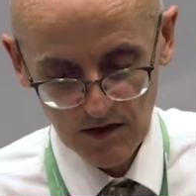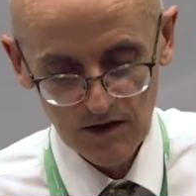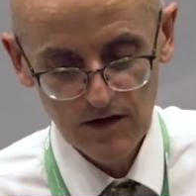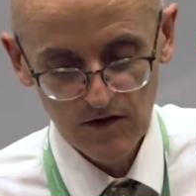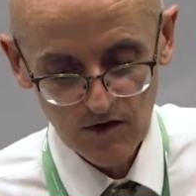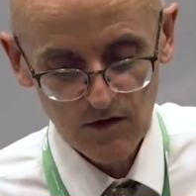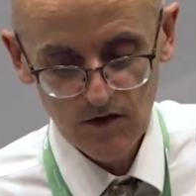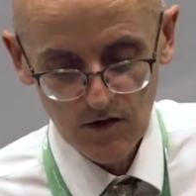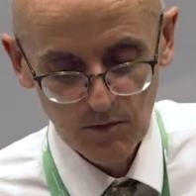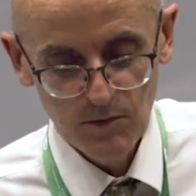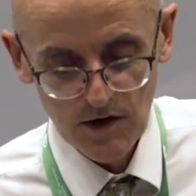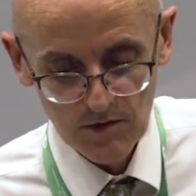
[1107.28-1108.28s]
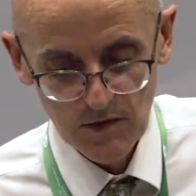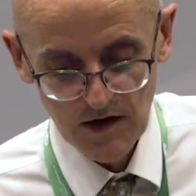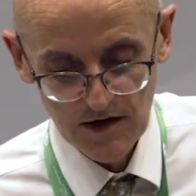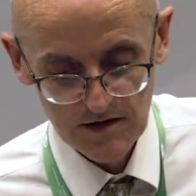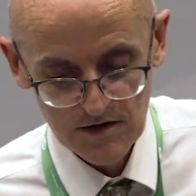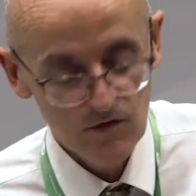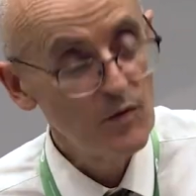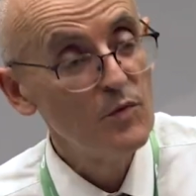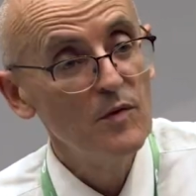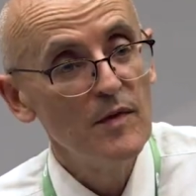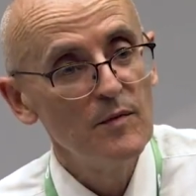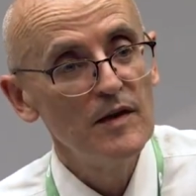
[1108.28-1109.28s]
these are the bottom lines of what
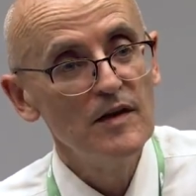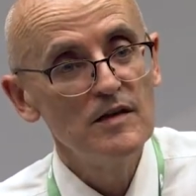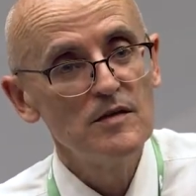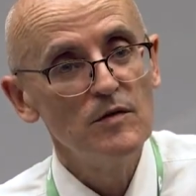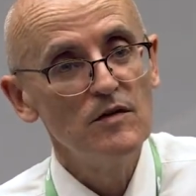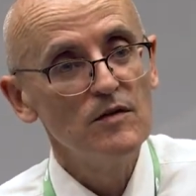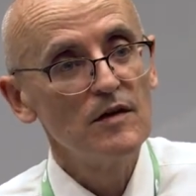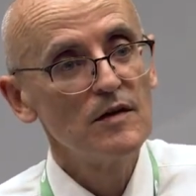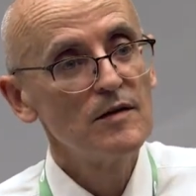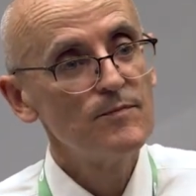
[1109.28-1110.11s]
we maybe need to be doing.